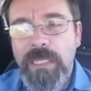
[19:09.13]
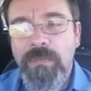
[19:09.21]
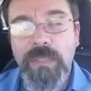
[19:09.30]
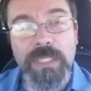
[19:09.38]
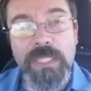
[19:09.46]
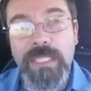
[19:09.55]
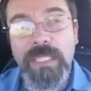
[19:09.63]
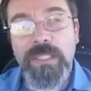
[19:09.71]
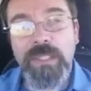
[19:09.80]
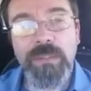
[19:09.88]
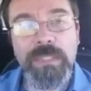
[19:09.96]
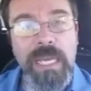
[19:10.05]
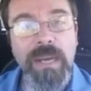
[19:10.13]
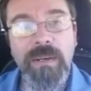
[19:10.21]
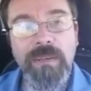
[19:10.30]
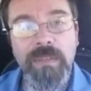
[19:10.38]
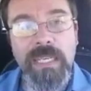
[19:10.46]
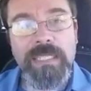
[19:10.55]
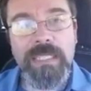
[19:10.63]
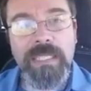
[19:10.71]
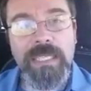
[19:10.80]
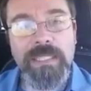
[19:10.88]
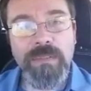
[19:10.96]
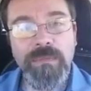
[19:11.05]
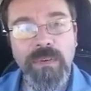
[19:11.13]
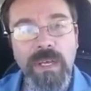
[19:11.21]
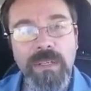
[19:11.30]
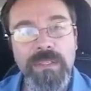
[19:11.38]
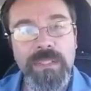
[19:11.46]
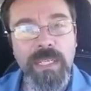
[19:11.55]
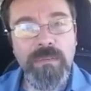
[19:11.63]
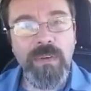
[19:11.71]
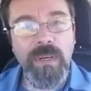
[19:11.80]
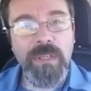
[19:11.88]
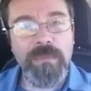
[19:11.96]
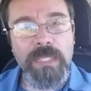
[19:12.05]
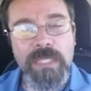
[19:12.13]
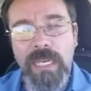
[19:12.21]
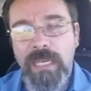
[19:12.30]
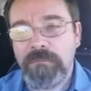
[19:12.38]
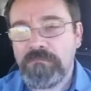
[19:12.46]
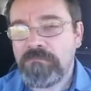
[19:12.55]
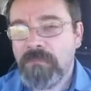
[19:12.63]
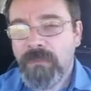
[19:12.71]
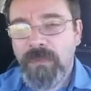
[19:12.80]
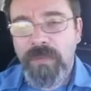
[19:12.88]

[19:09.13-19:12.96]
but definitely just the totality of the Anti-Nicene Fathers. 10-volume set.